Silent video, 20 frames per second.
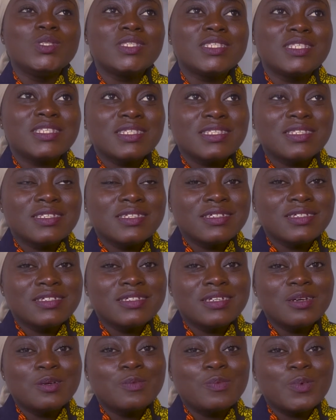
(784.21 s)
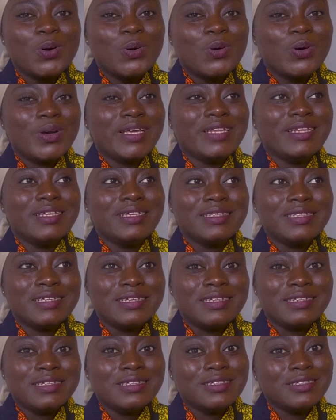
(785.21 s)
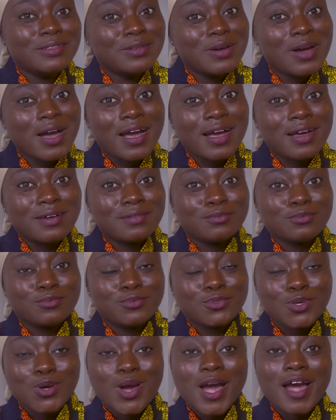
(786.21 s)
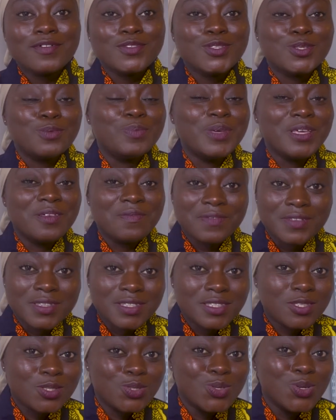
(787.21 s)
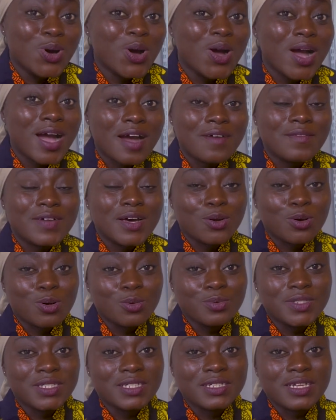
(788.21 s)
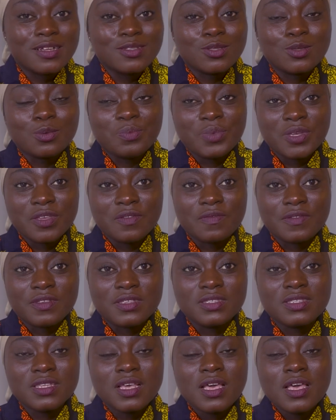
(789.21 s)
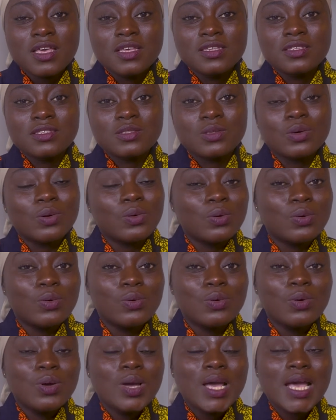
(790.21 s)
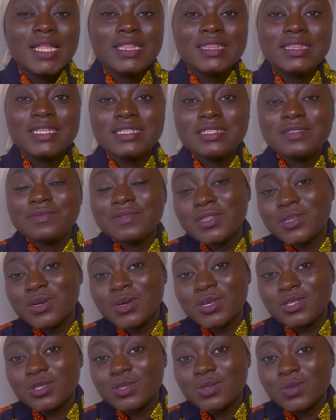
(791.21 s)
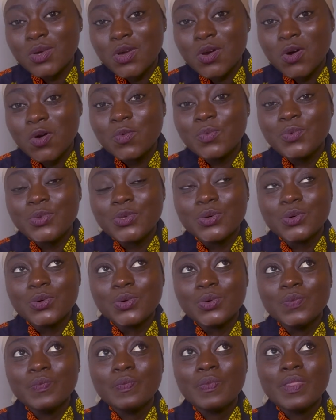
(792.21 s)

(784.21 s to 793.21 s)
citizenship or anything, you are you have to pay fees. You don't have an option than to pay fees. So this video is to help you